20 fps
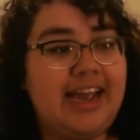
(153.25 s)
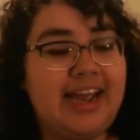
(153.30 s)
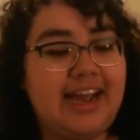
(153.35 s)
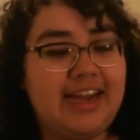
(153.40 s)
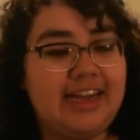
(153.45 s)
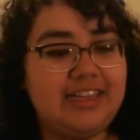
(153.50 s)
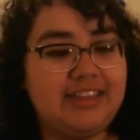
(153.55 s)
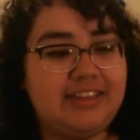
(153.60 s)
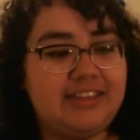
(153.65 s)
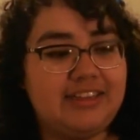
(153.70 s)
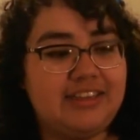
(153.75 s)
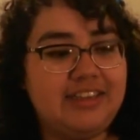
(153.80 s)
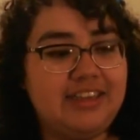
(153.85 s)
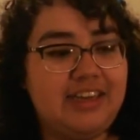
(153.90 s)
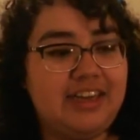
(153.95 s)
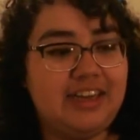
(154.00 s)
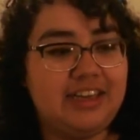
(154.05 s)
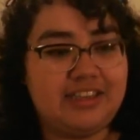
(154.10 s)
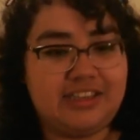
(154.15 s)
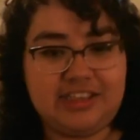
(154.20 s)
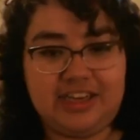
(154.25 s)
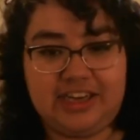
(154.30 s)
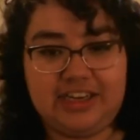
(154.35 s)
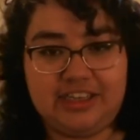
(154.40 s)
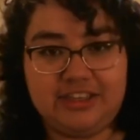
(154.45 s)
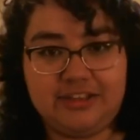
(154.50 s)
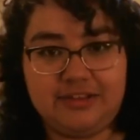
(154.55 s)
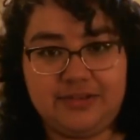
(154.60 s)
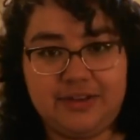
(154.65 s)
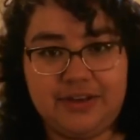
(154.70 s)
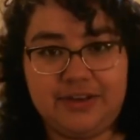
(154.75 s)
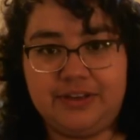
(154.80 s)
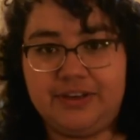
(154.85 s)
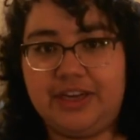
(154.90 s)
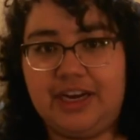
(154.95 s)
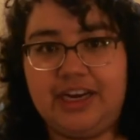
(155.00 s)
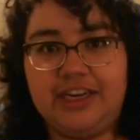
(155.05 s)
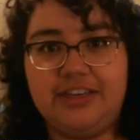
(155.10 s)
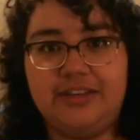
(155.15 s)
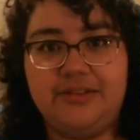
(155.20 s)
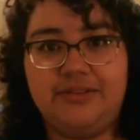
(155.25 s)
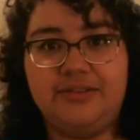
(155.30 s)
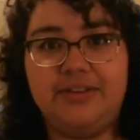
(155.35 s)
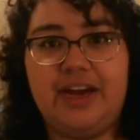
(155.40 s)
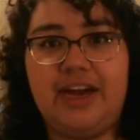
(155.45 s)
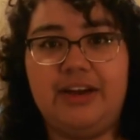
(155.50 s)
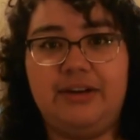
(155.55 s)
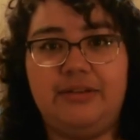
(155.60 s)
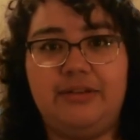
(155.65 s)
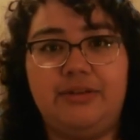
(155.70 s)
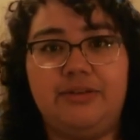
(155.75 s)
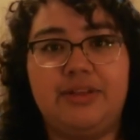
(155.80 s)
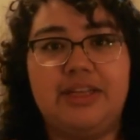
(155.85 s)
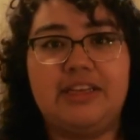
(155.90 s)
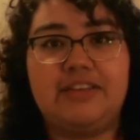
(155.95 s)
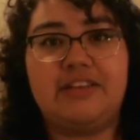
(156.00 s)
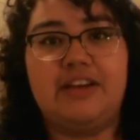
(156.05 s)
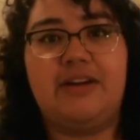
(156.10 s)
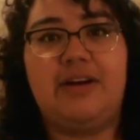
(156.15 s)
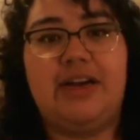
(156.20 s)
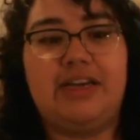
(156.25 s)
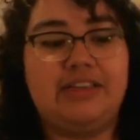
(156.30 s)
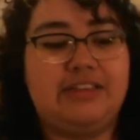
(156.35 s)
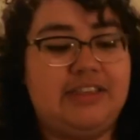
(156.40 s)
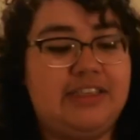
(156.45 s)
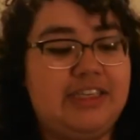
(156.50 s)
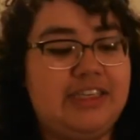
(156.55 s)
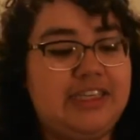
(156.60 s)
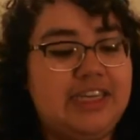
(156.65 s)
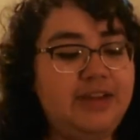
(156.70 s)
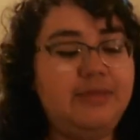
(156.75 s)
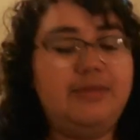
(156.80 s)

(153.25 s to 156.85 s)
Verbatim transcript: at a science fair, kind of. I don't know, that's how I see it.